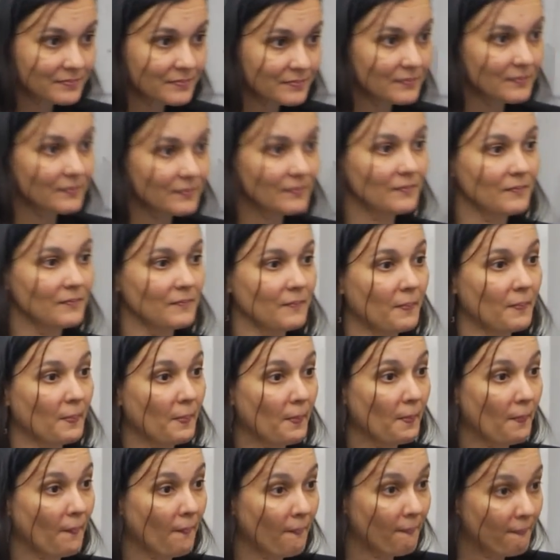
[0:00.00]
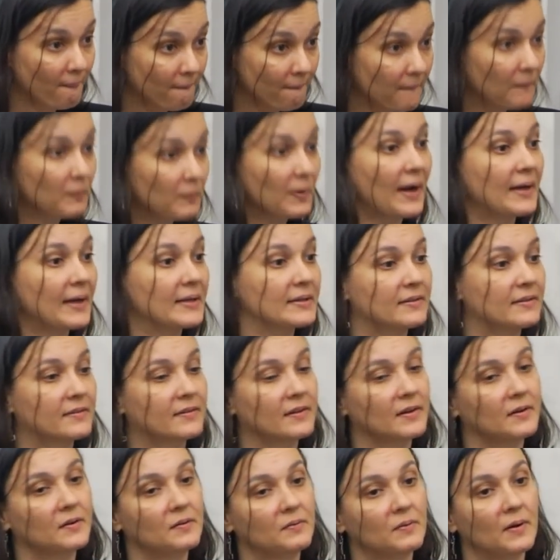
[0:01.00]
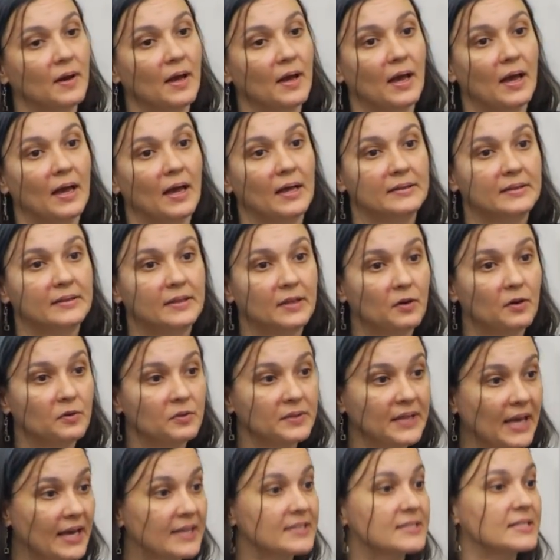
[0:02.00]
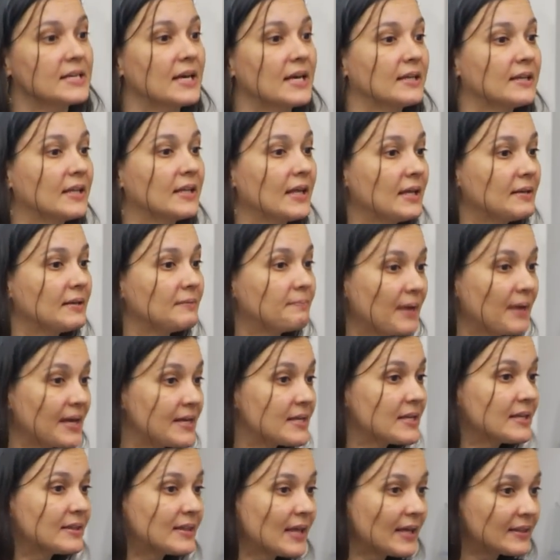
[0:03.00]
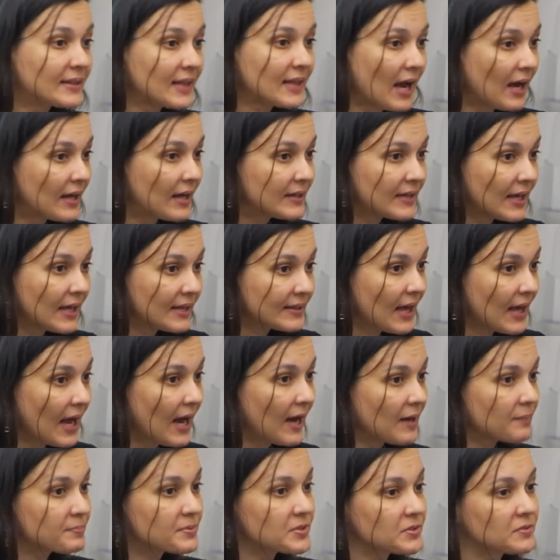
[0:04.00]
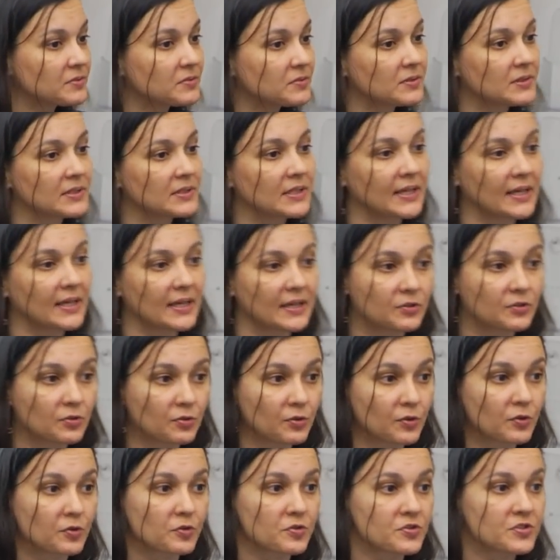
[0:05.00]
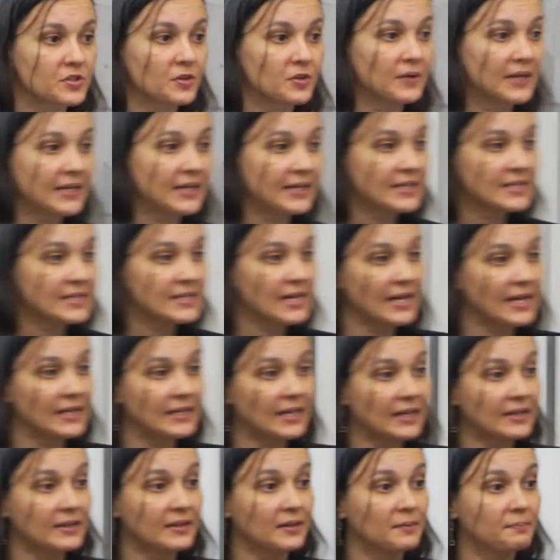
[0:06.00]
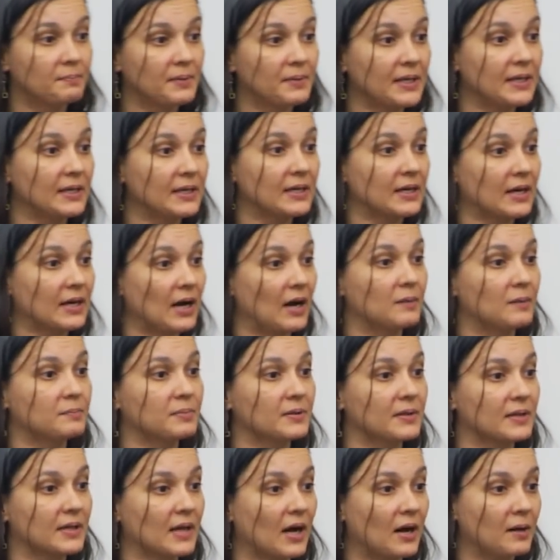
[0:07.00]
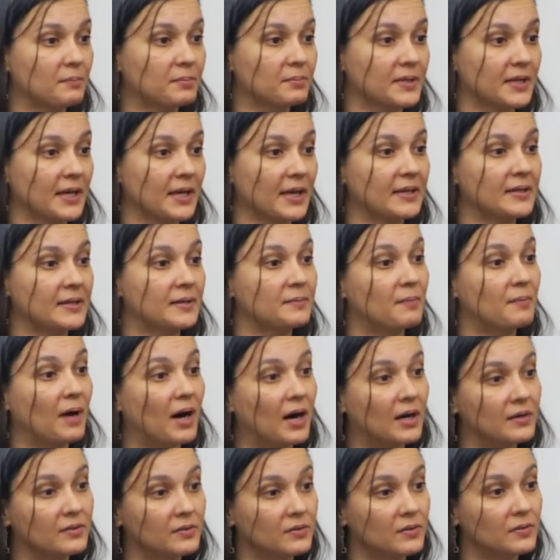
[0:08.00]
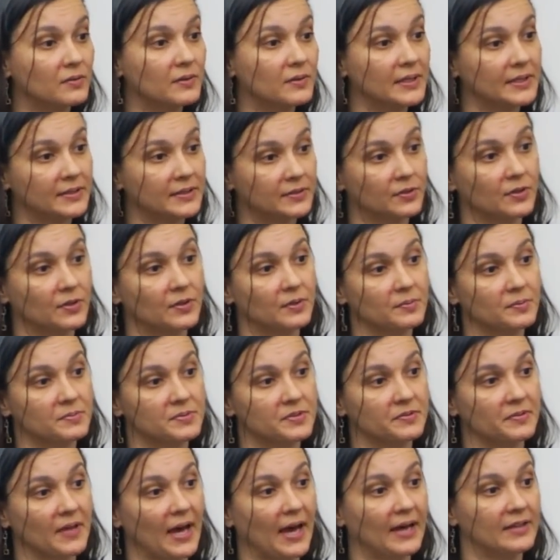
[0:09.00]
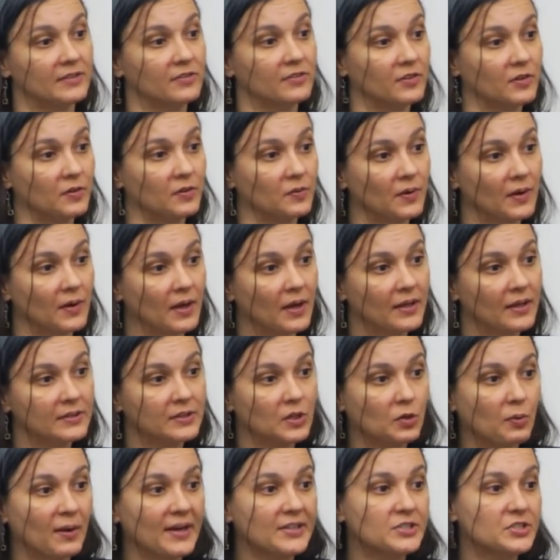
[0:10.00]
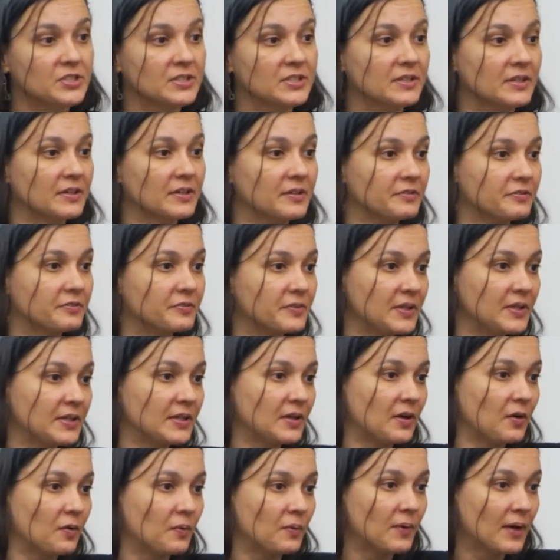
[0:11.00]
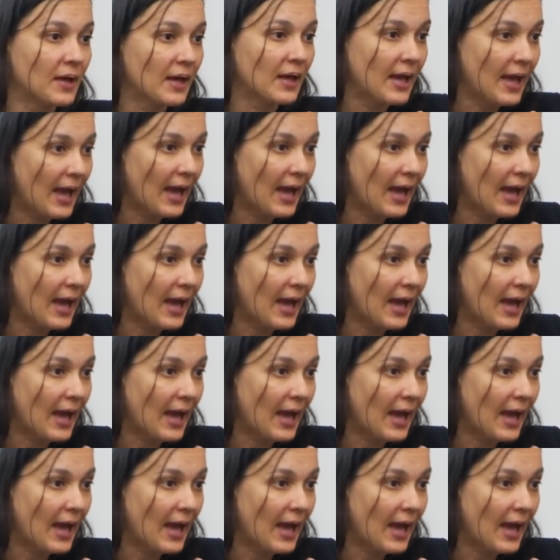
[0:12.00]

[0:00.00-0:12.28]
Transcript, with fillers: and 2 outputs. Right, so yes, and that's absolutely true. So it ends up being a complicated model in terms of that. So the question of, you know,